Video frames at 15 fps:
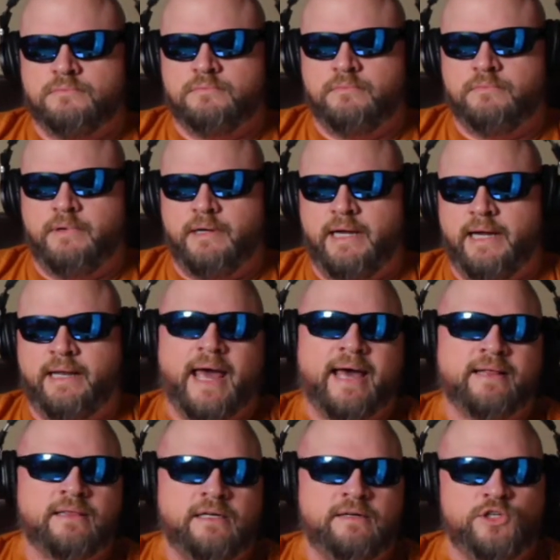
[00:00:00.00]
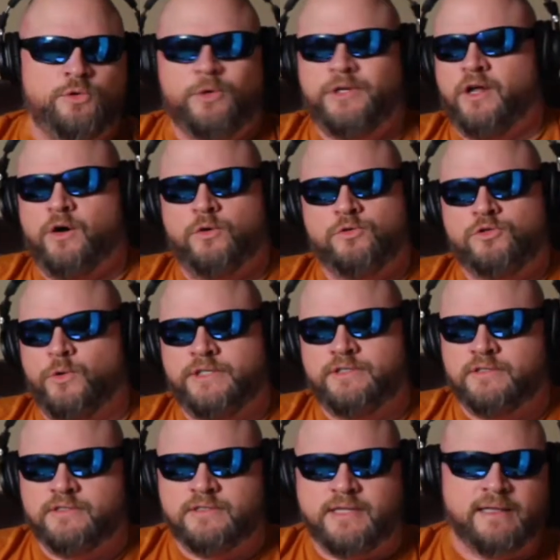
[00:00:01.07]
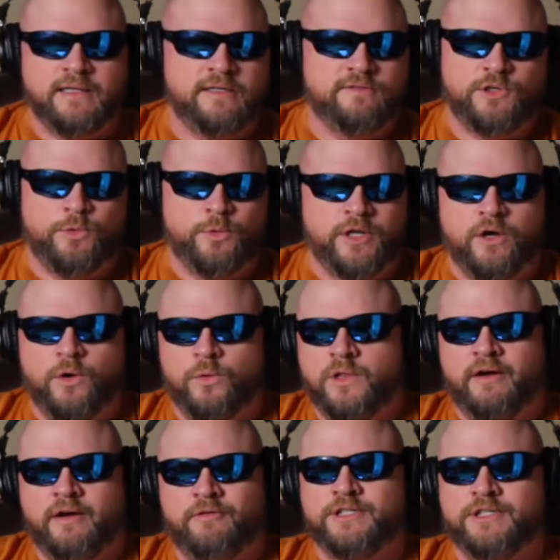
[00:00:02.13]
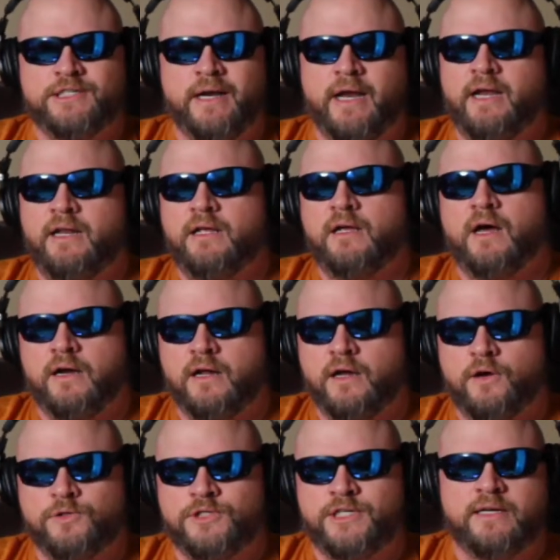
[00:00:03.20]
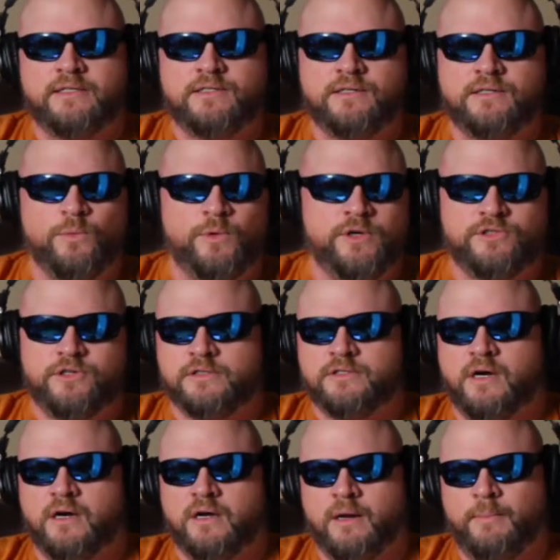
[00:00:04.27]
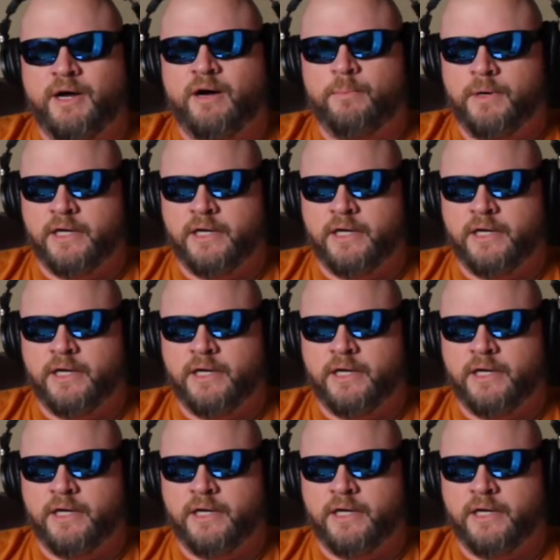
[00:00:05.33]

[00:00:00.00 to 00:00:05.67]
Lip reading: And that leaves you with no choices. That leaves you with no leverage in any kind of negotiation when you start talking about money.